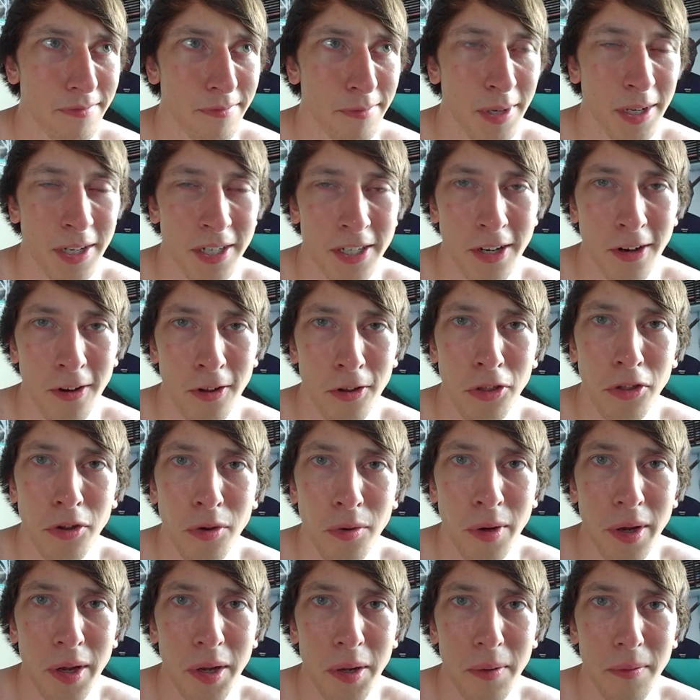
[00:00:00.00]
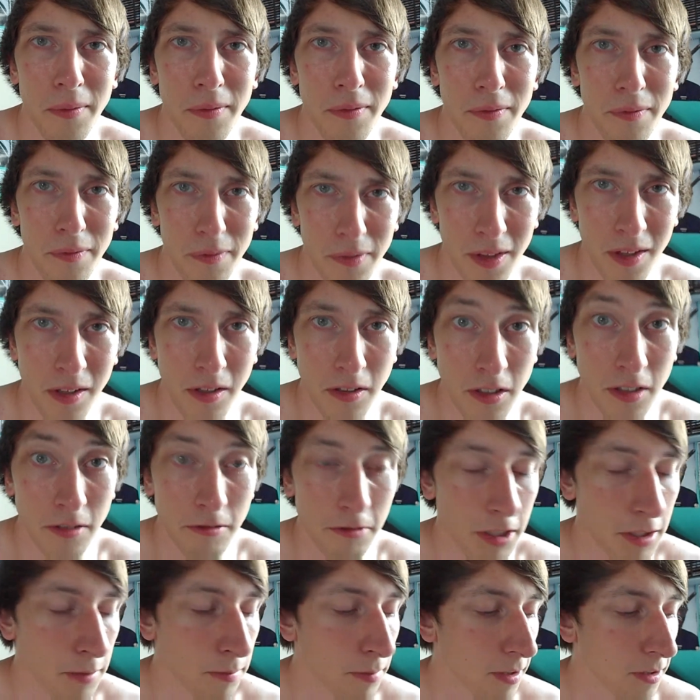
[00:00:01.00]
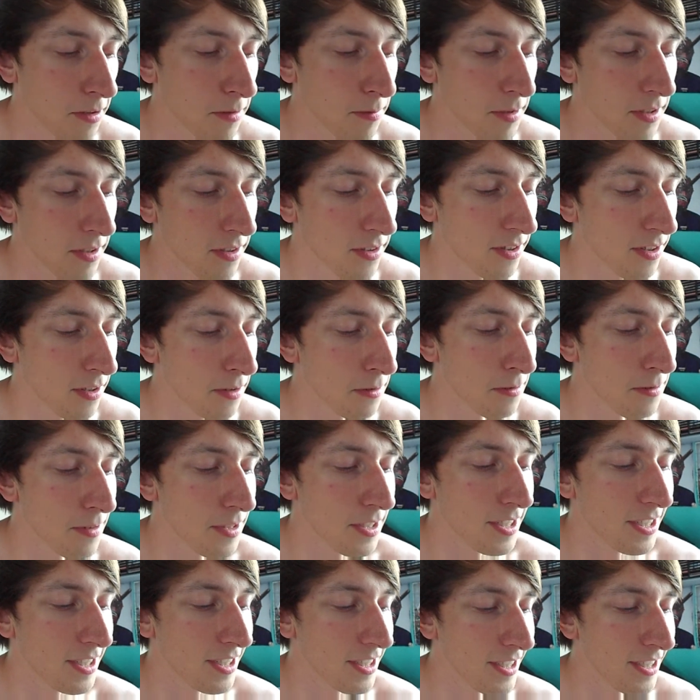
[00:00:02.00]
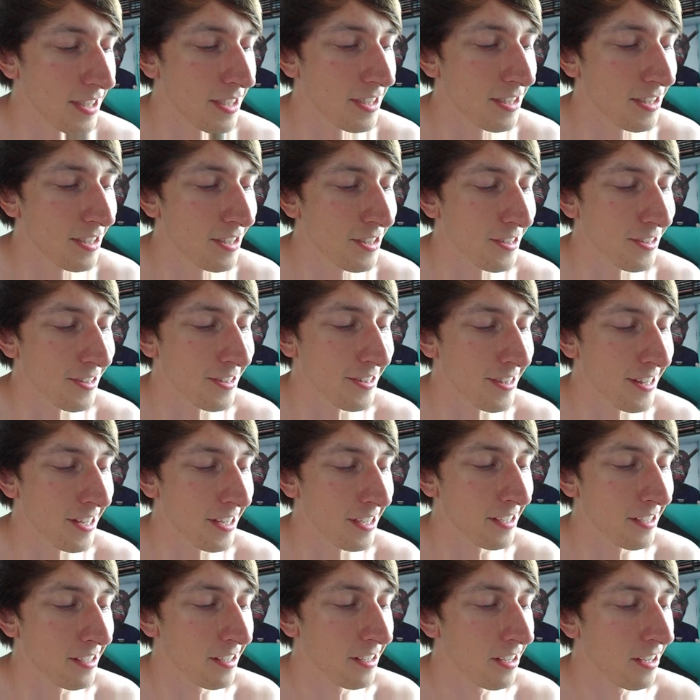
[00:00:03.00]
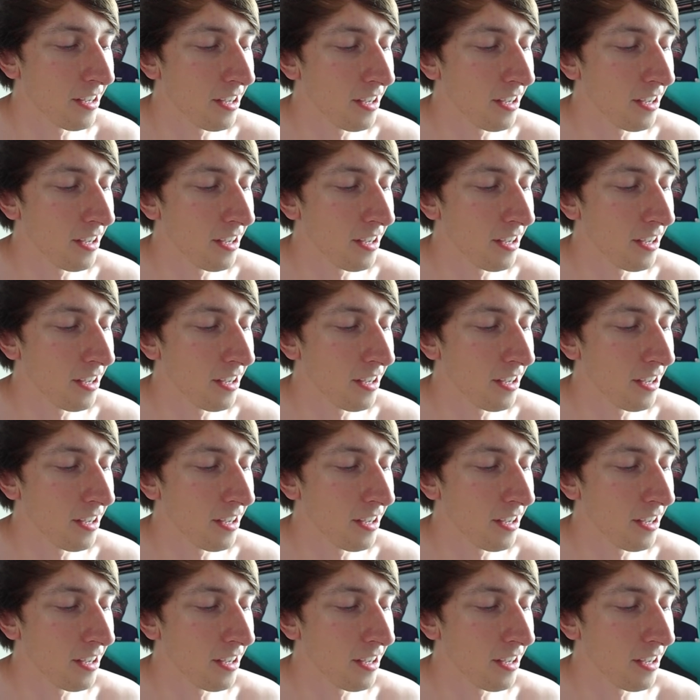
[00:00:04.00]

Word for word: but I can't do it. That, that really bugs me. So in addition to that,